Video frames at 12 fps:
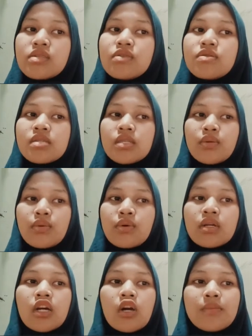used to
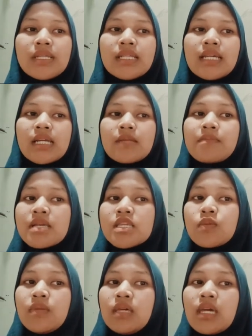communicate must
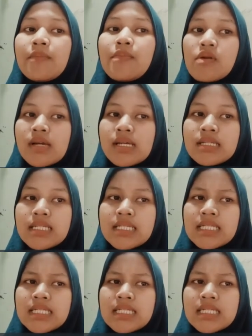be
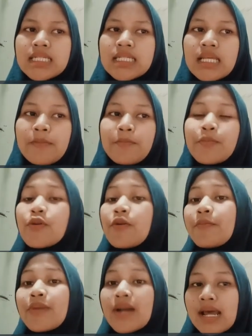
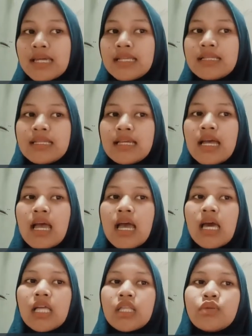appropriate
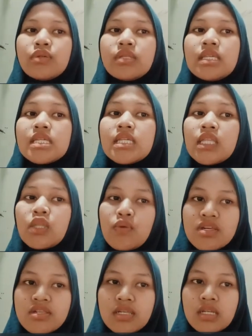to the
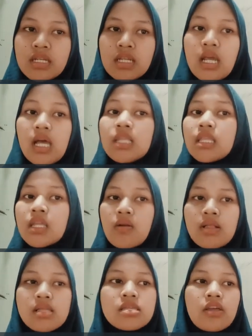situation, the
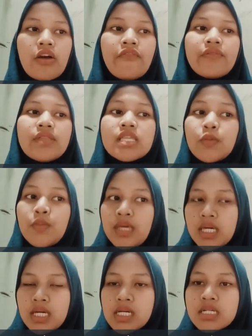roles of the
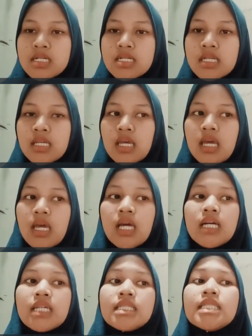speakers,
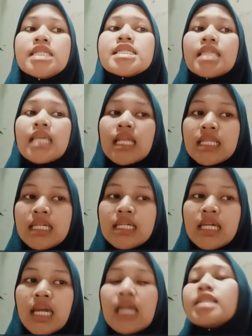the setting,
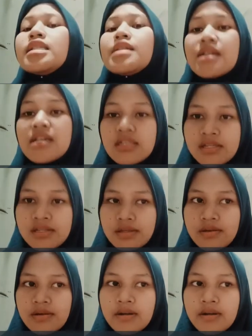and the register.